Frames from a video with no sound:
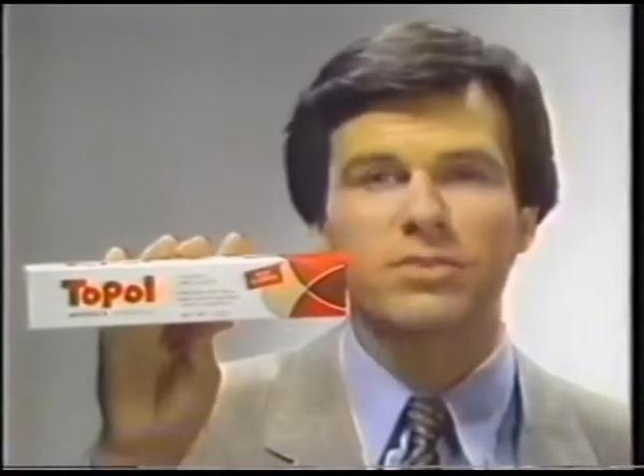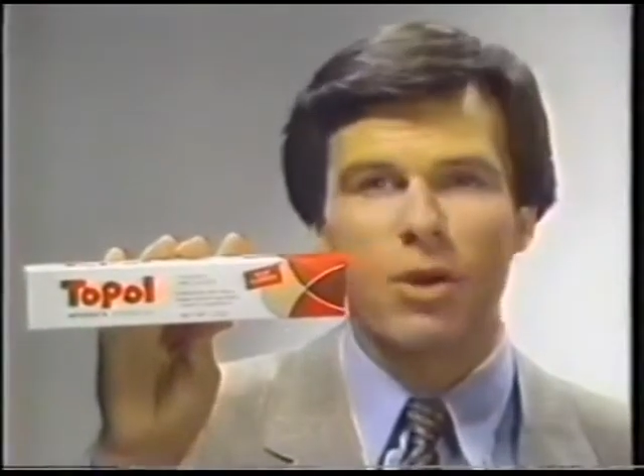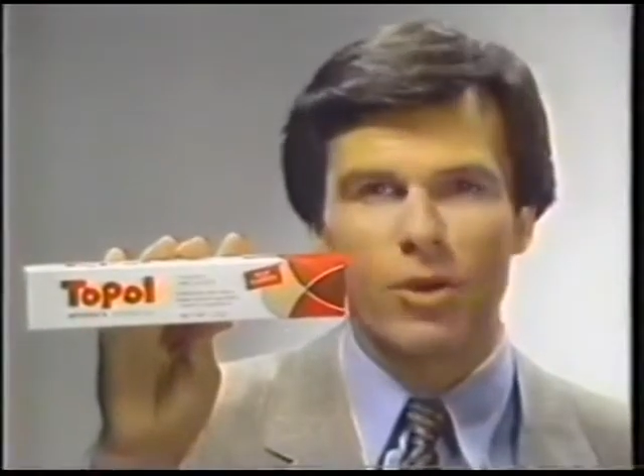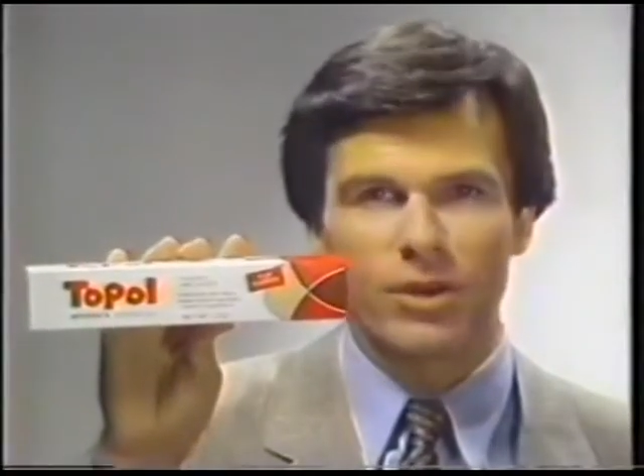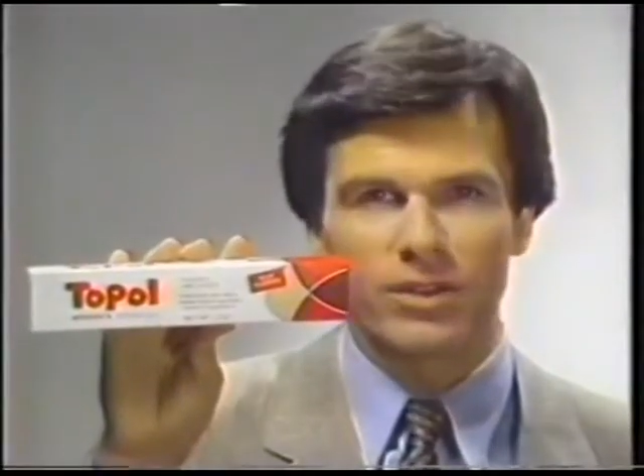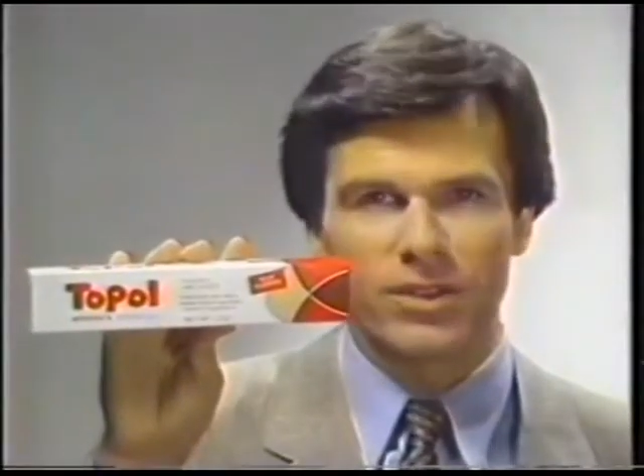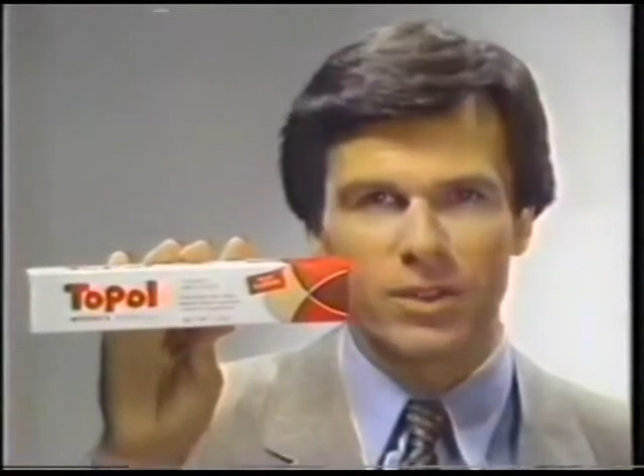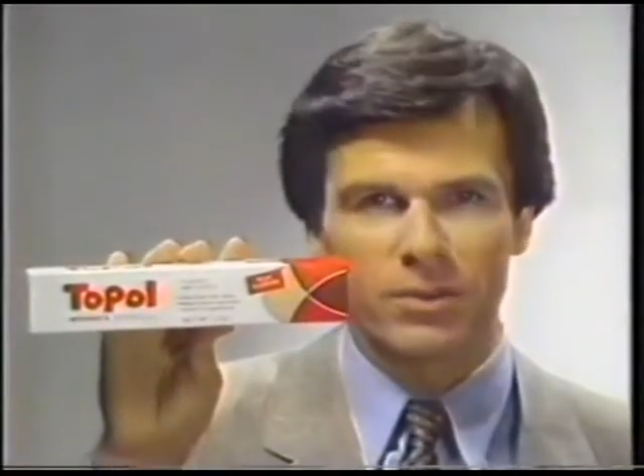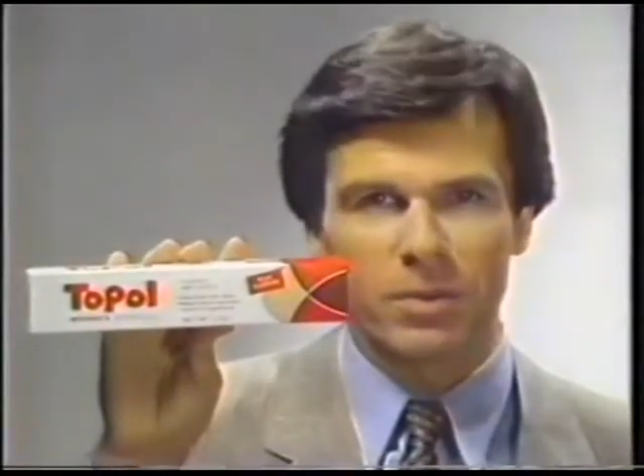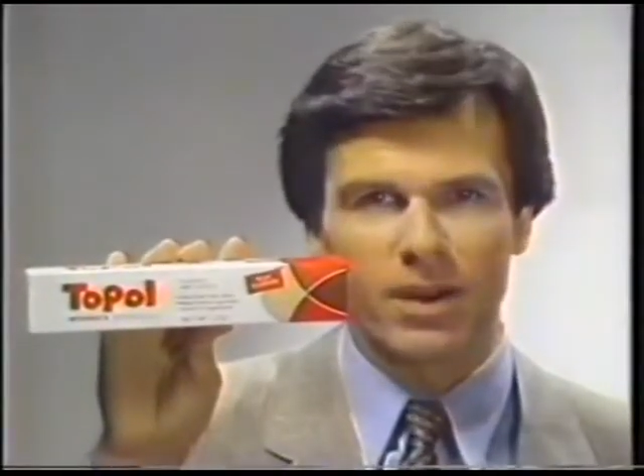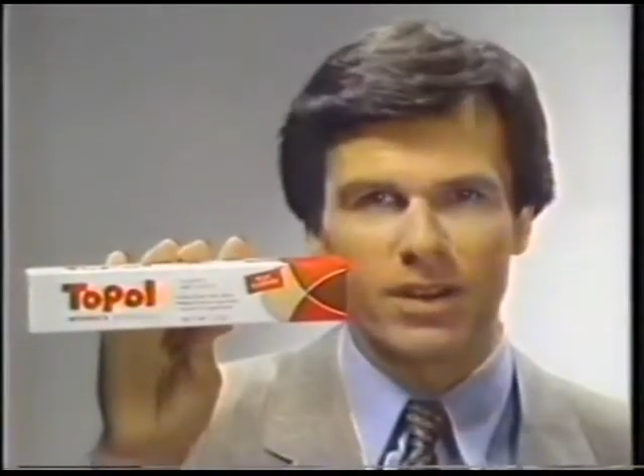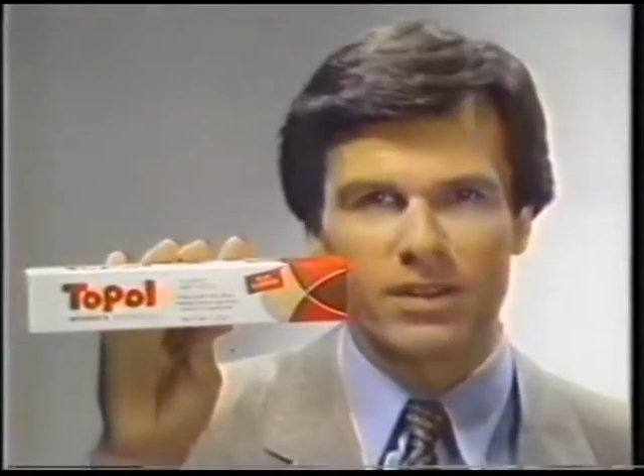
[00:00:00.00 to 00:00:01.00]
the smoker's
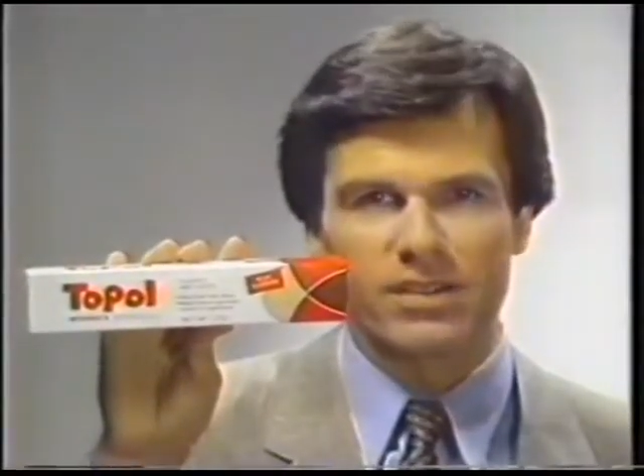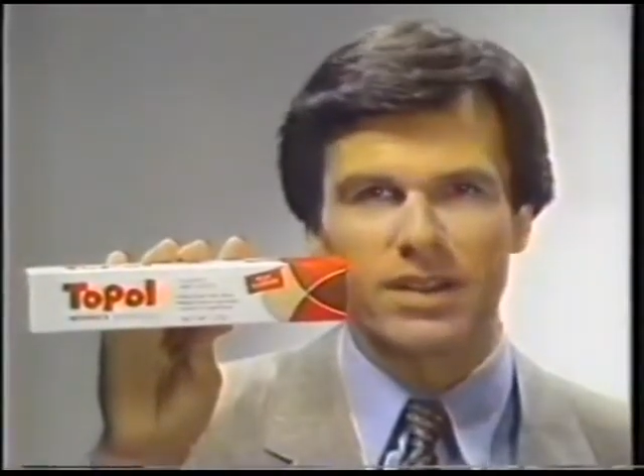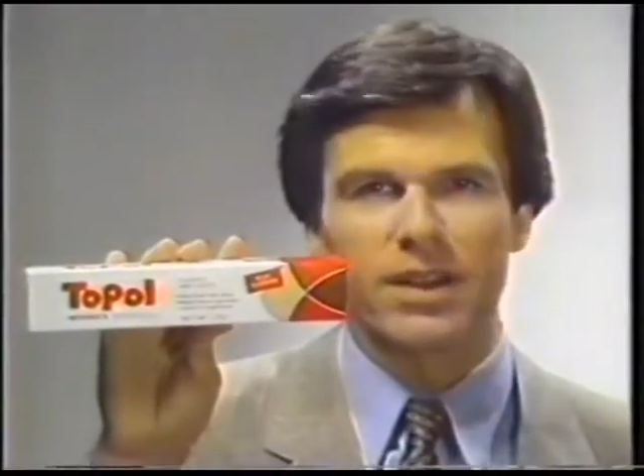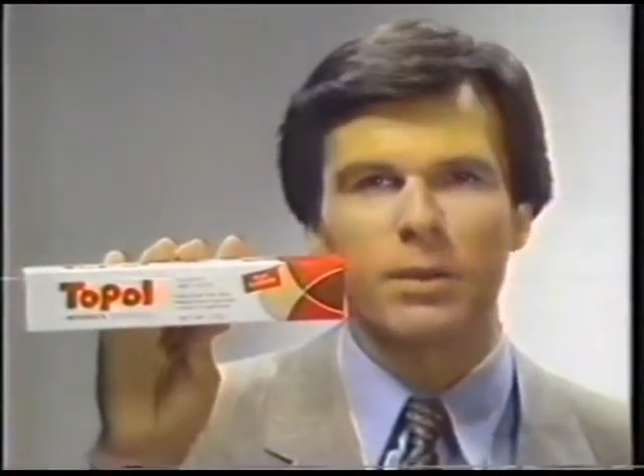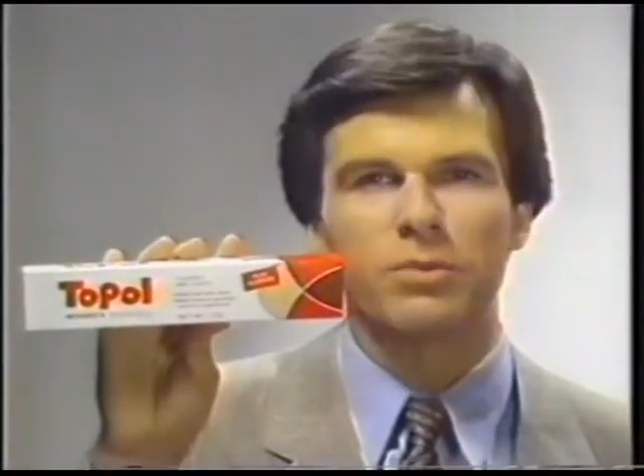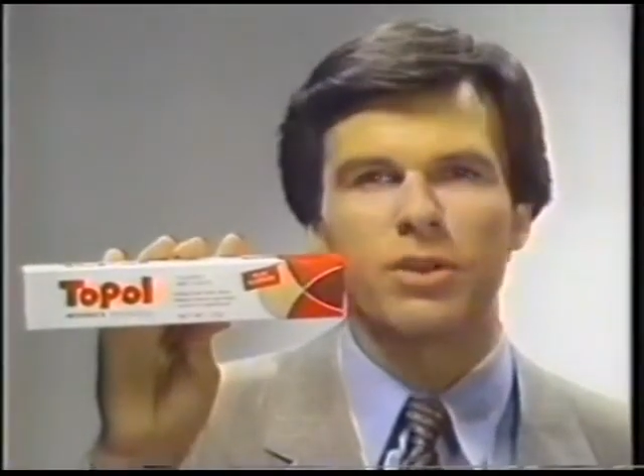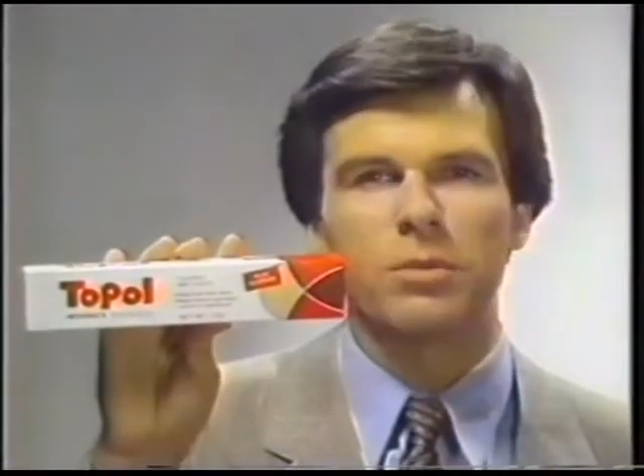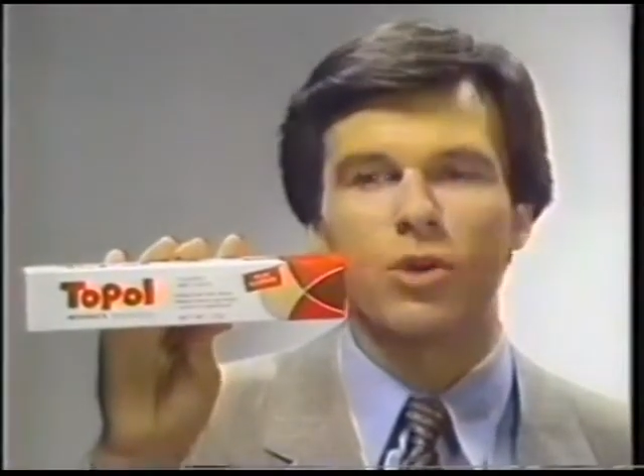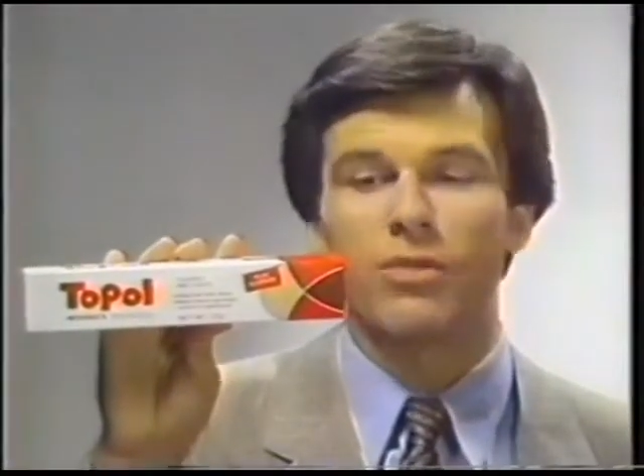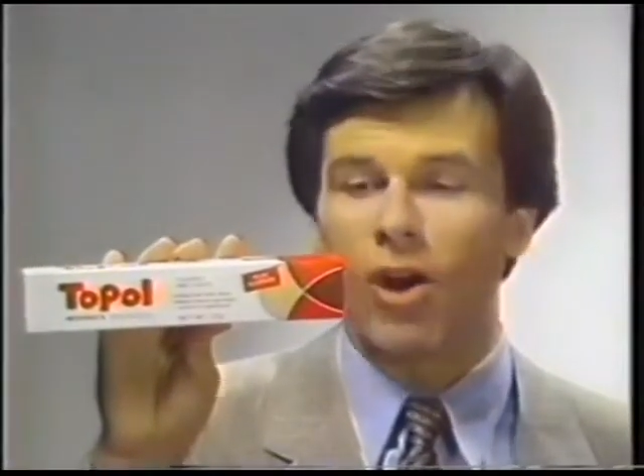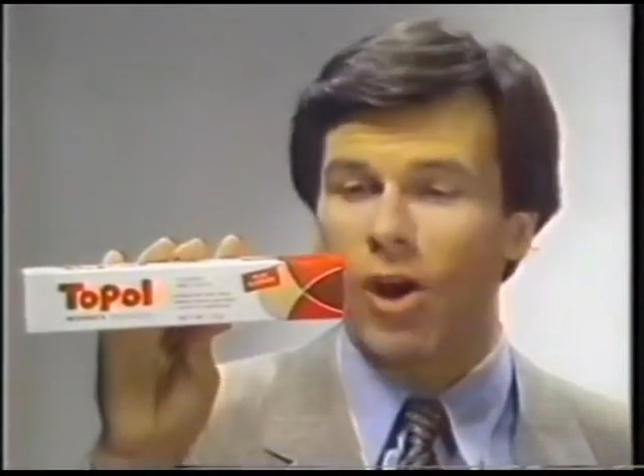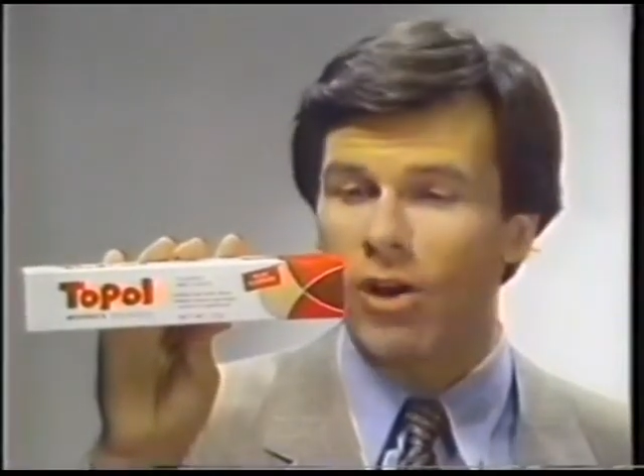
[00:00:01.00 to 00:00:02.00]
tooth polish that helps
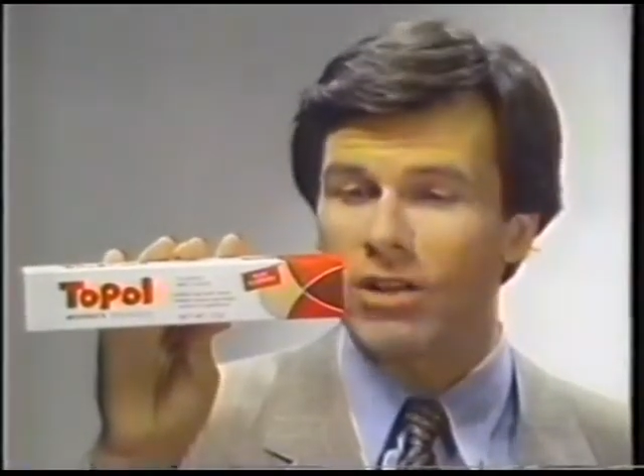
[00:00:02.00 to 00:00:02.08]
remove